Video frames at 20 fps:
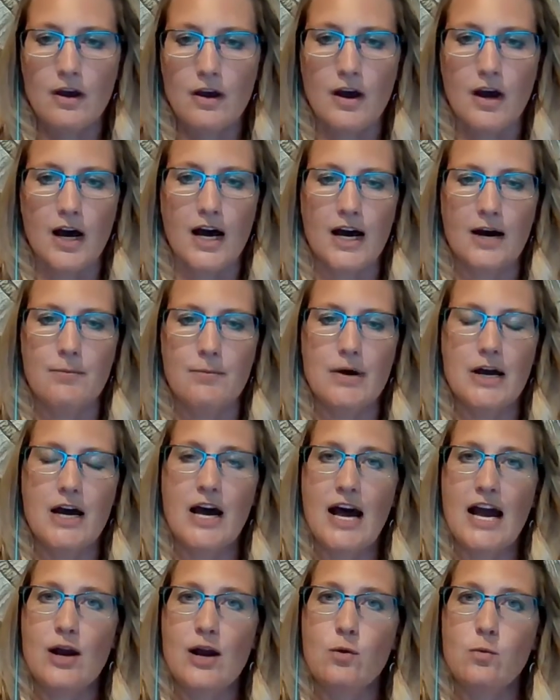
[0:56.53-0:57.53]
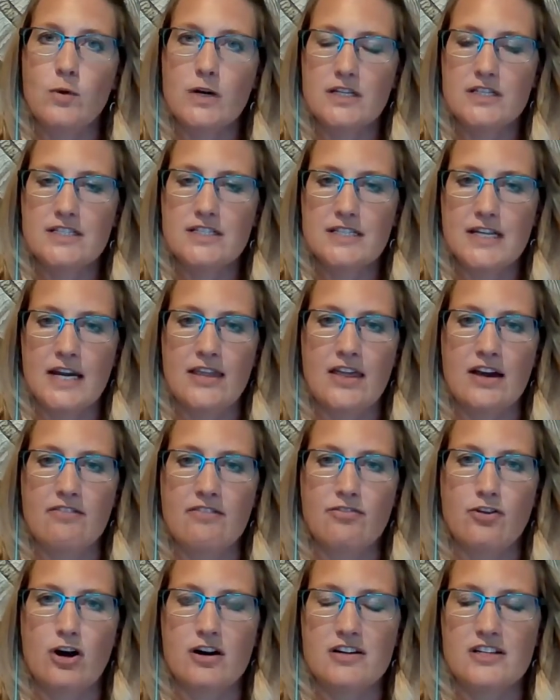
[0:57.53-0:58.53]
Um, I will say that for
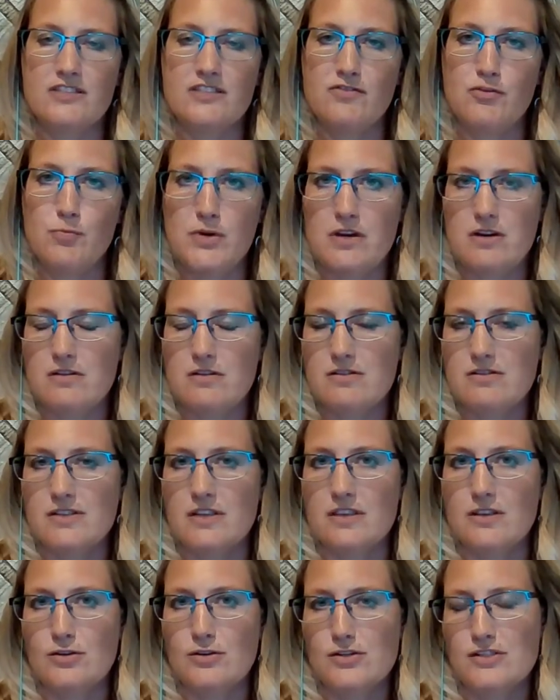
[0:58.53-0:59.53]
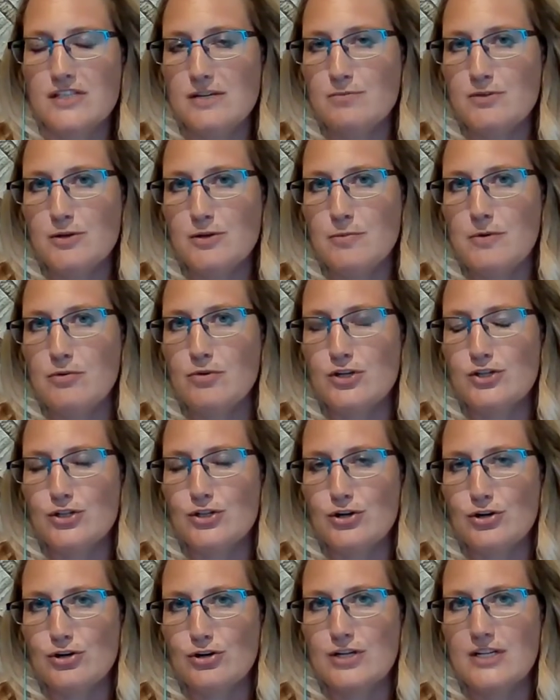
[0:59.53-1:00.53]
RSVPs, they seem to be
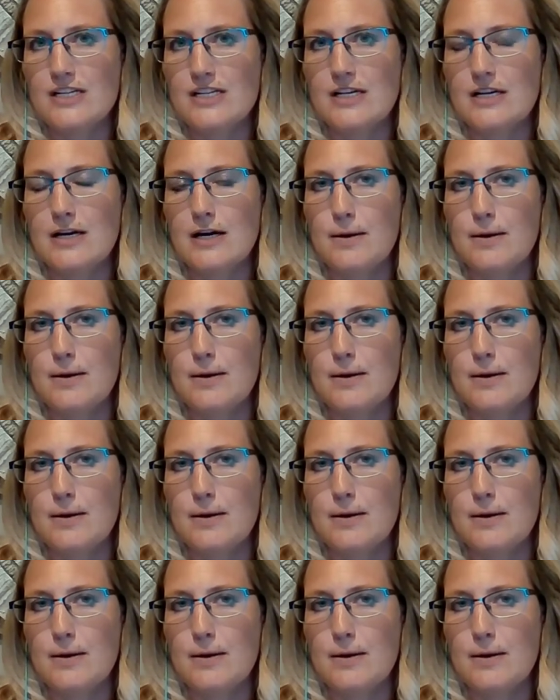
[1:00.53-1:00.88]
returned